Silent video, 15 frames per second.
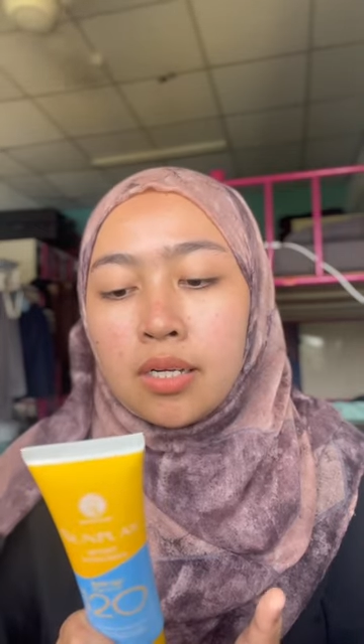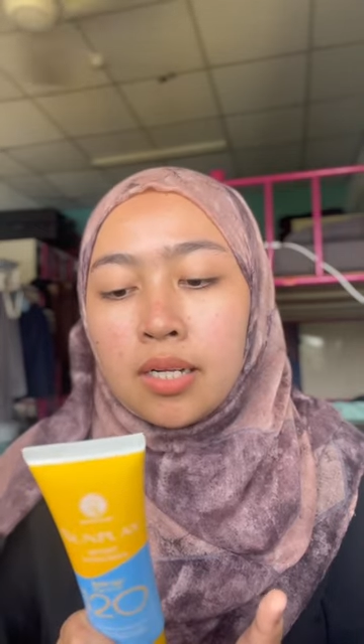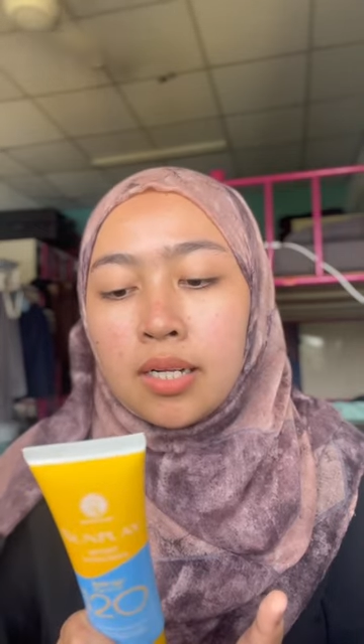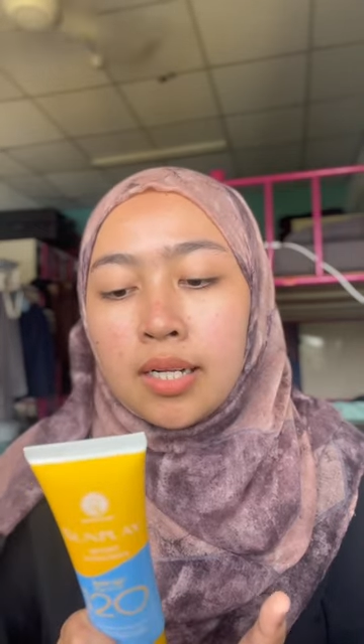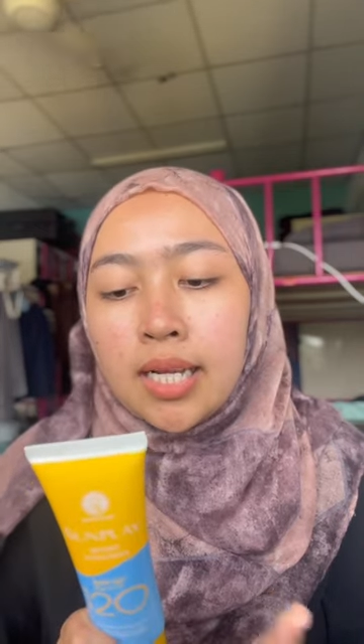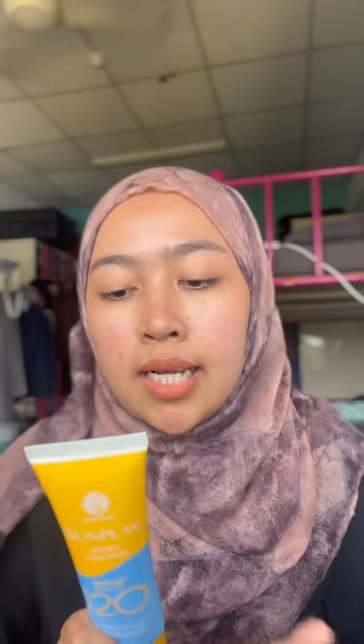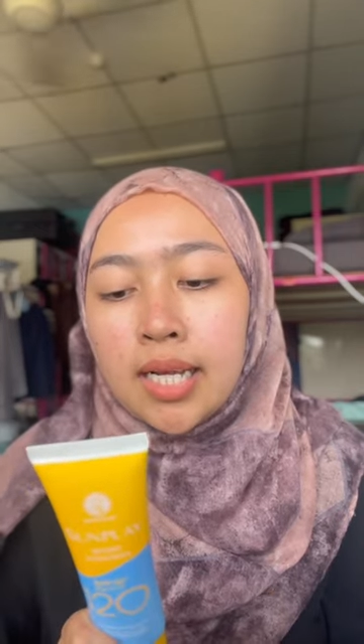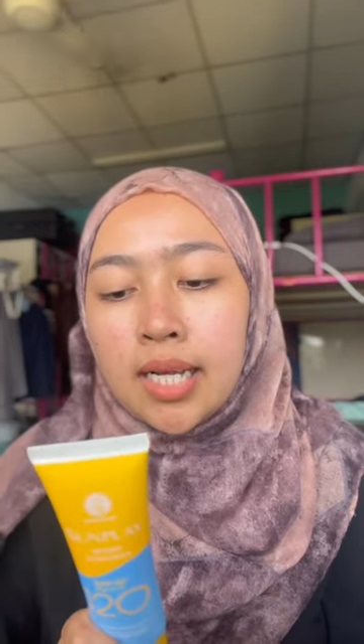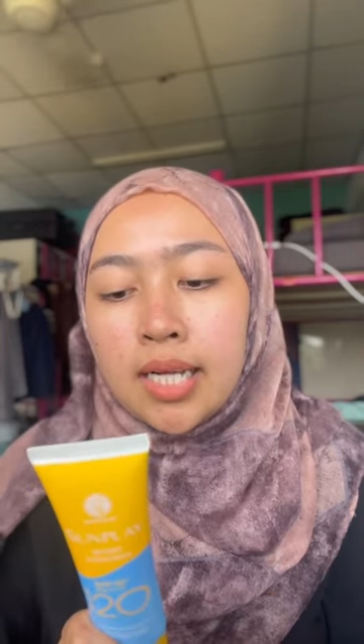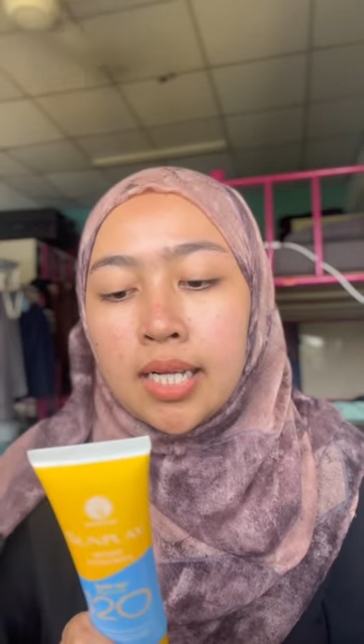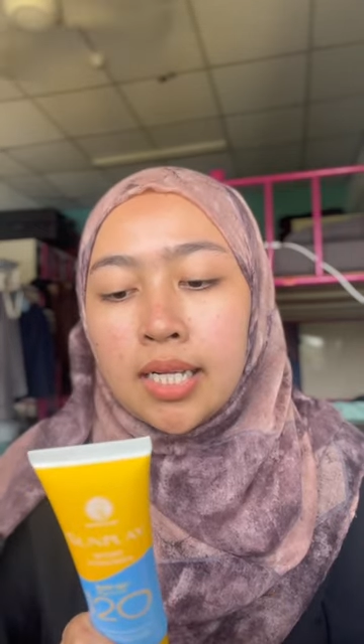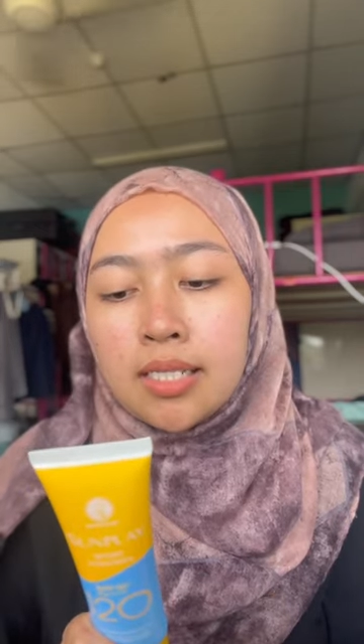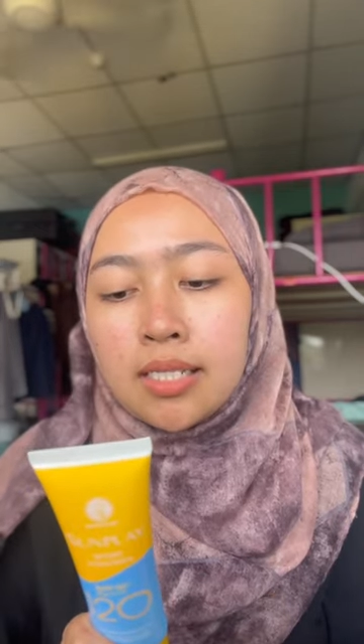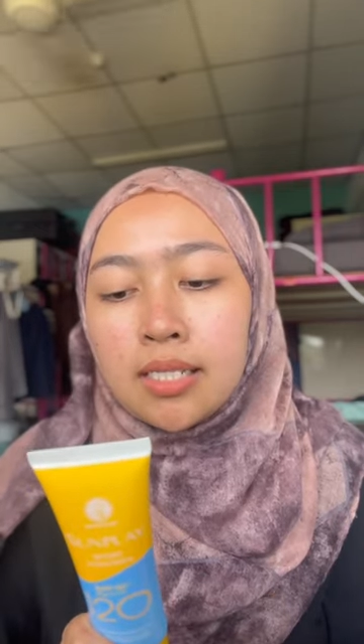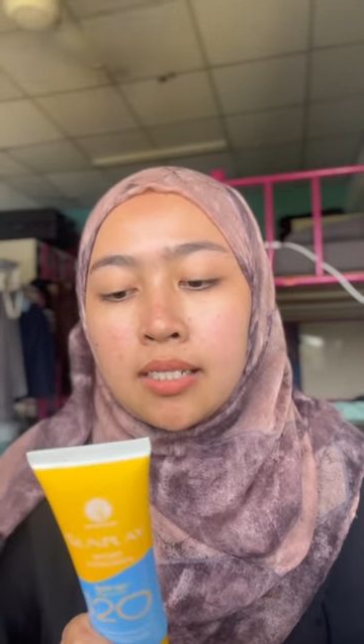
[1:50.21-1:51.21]

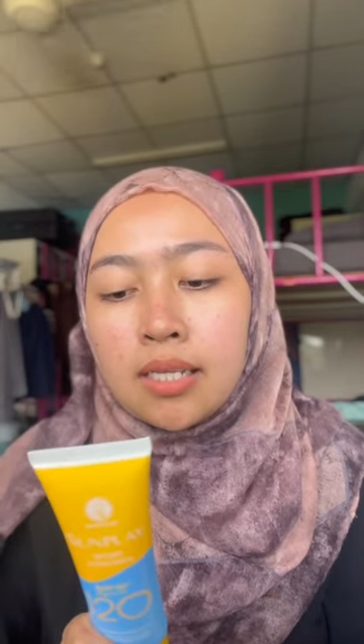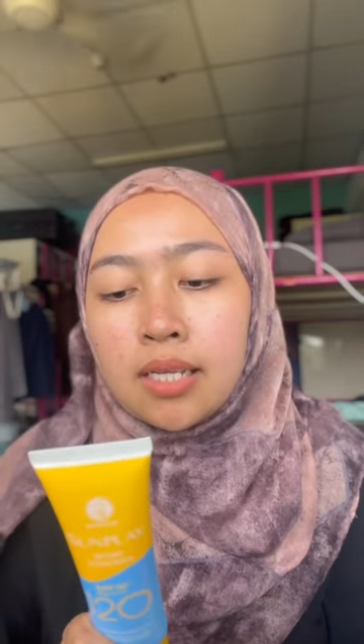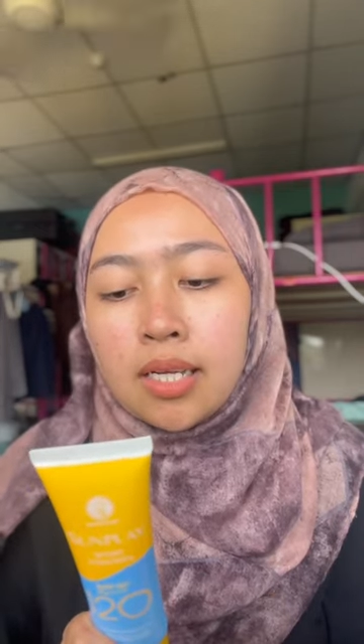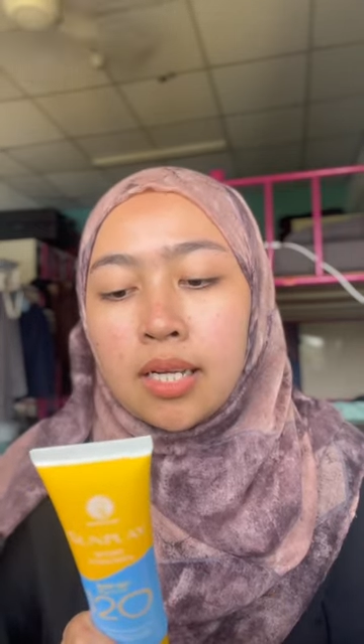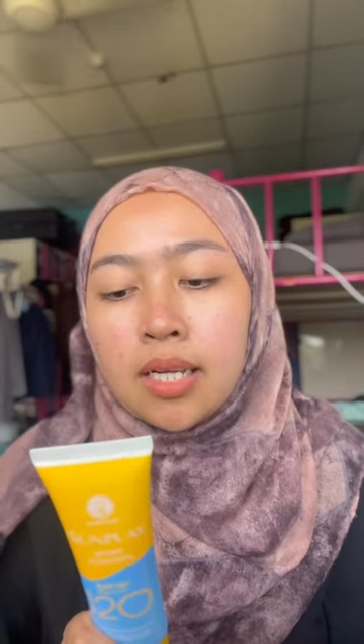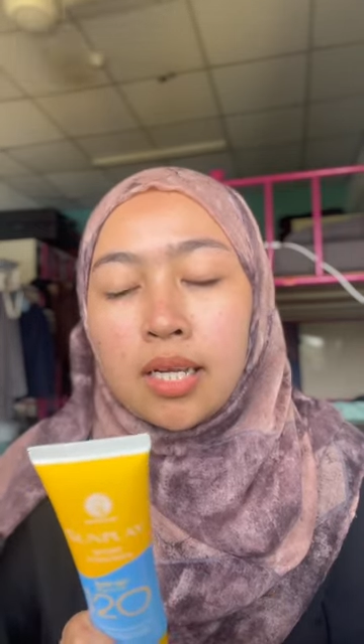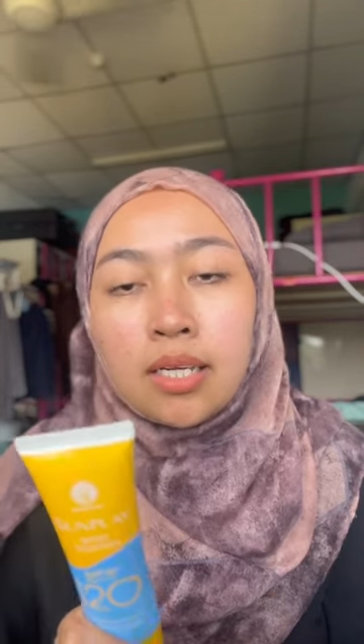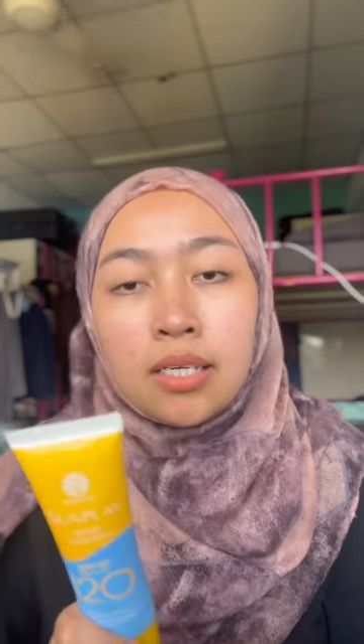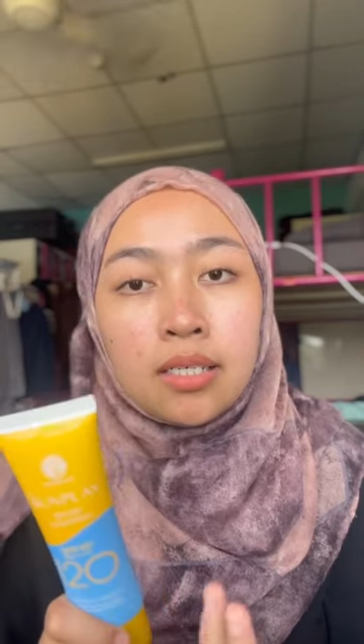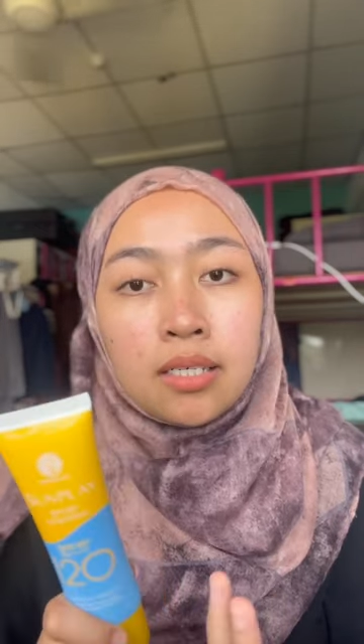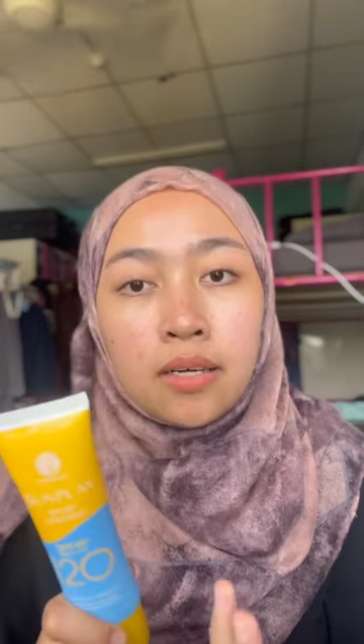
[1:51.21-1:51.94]
lines and